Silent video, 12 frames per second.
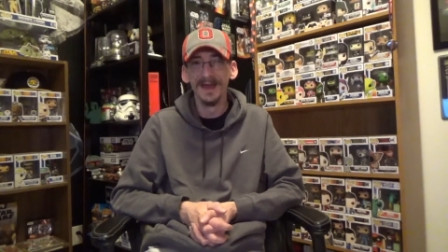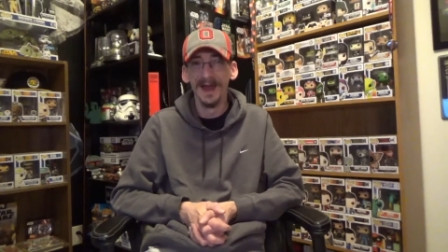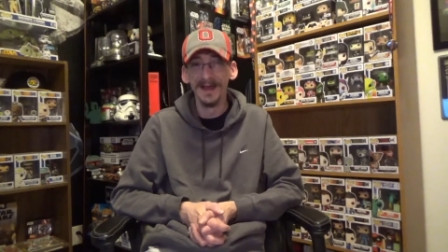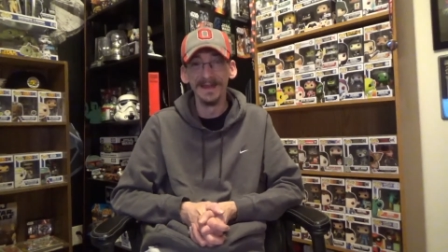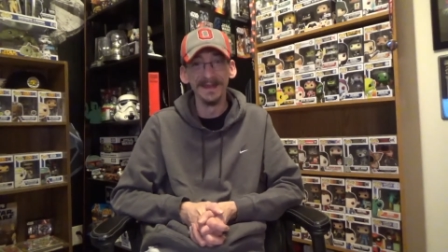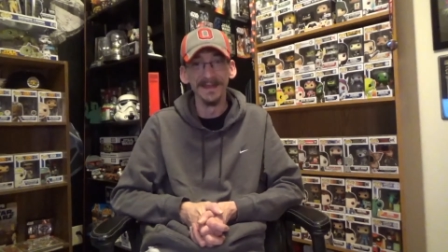
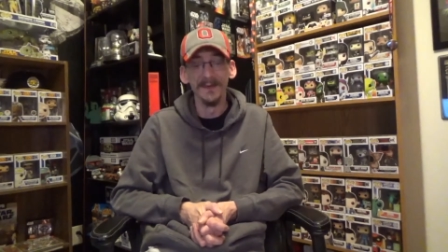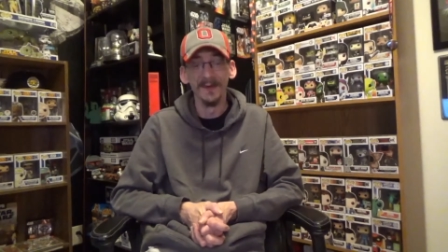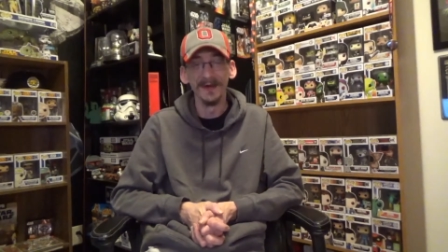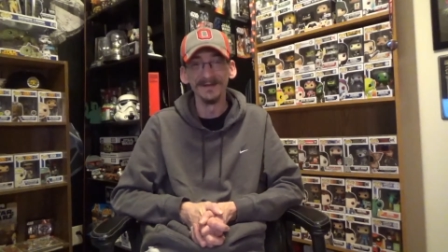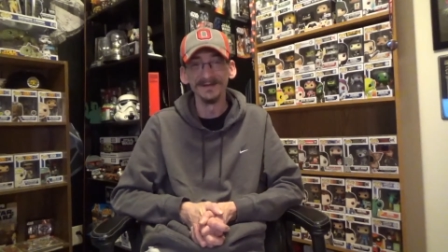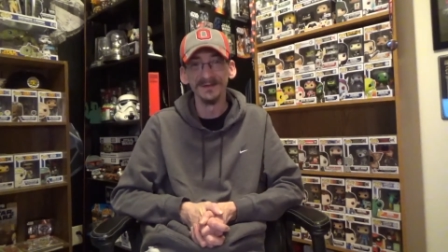I didn't know
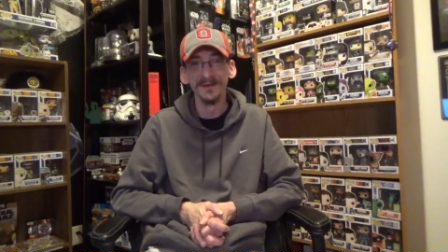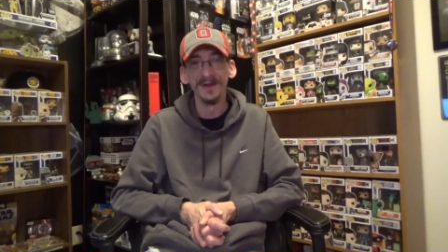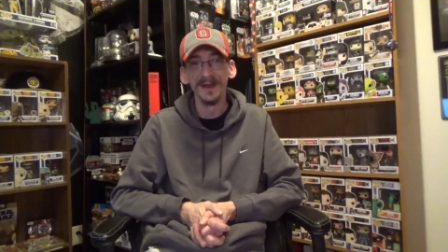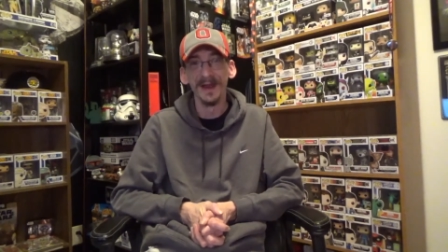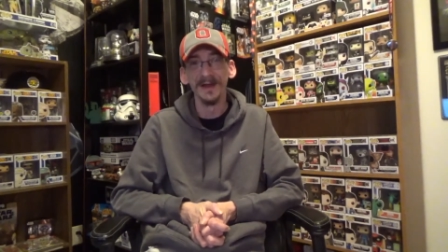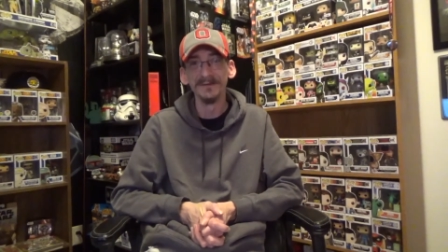what I was
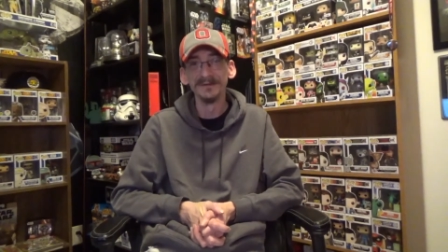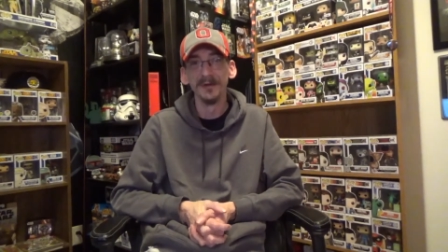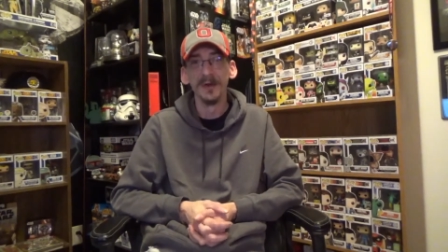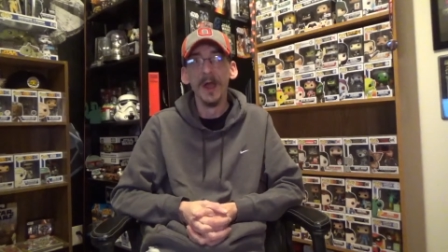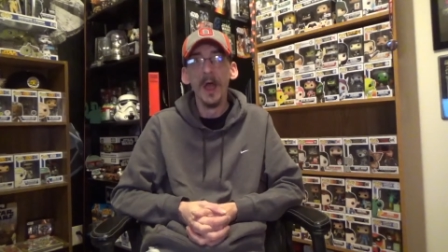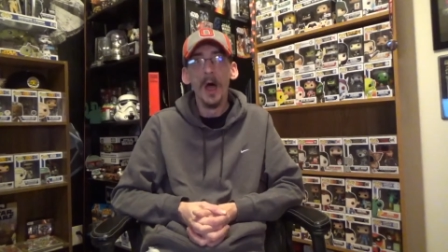doing, and I was
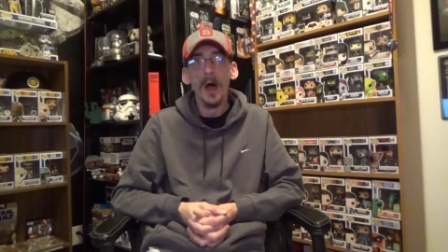doing,